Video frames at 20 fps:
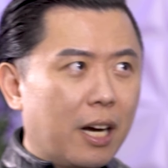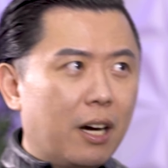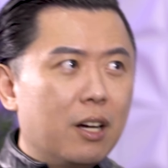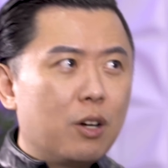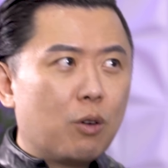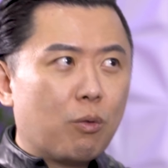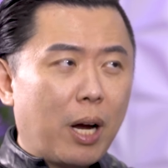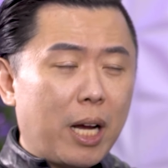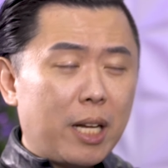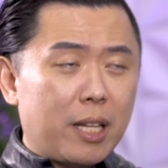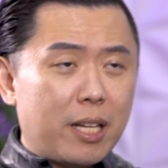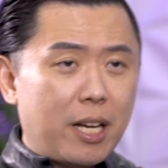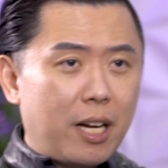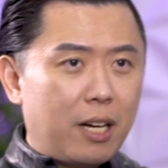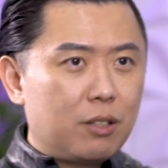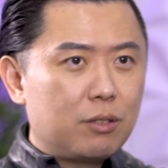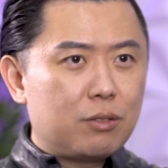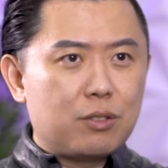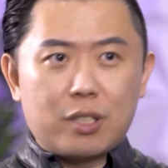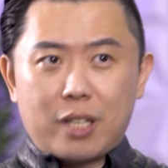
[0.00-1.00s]
Now, right
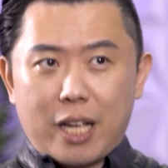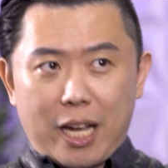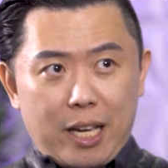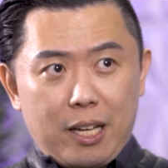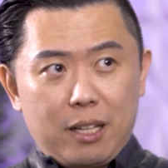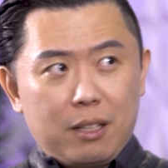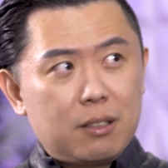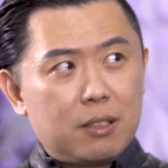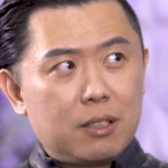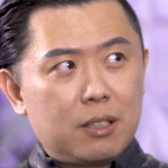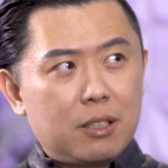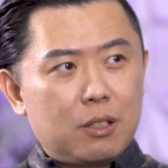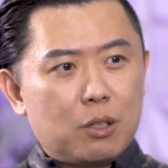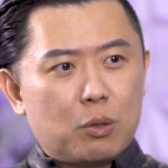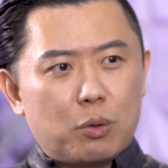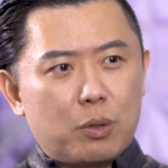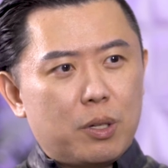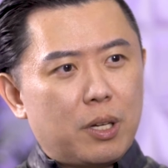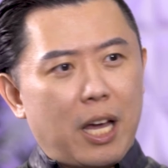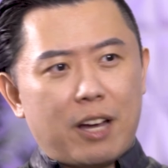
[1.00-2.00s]
now, today,
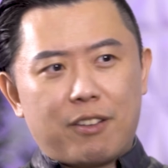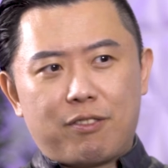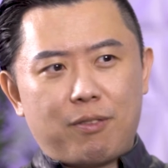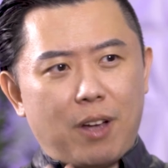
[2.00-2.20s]
we have